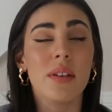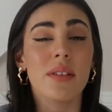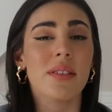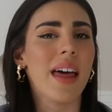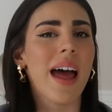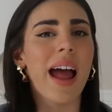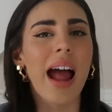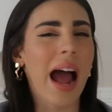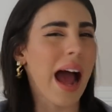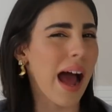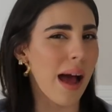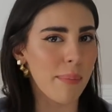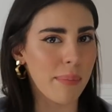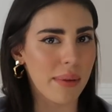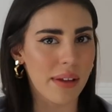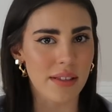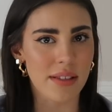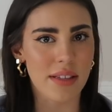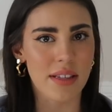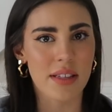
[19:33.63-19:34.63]
that
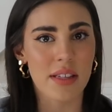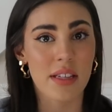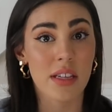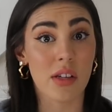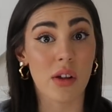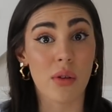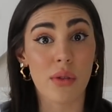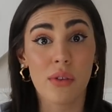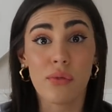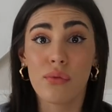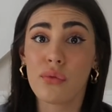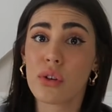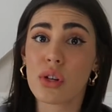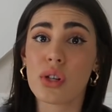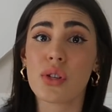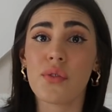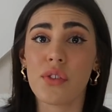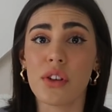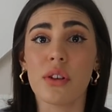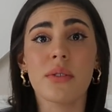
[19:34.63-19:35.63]
happens, it's, you know, the
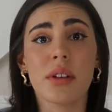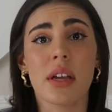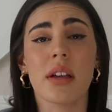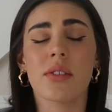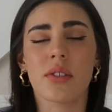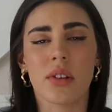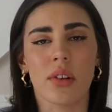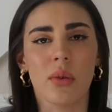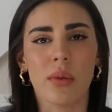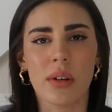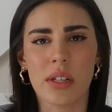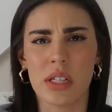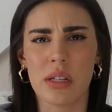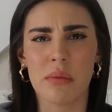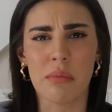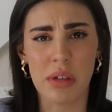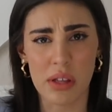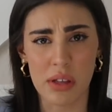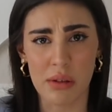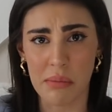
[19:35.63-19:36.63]
first few days are going
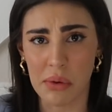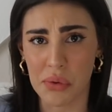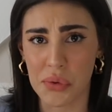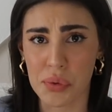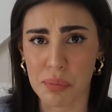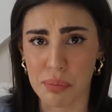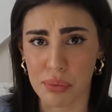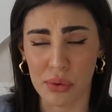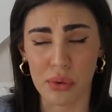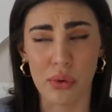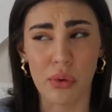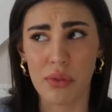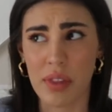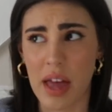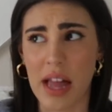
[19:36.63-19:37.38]
to be the most brutal.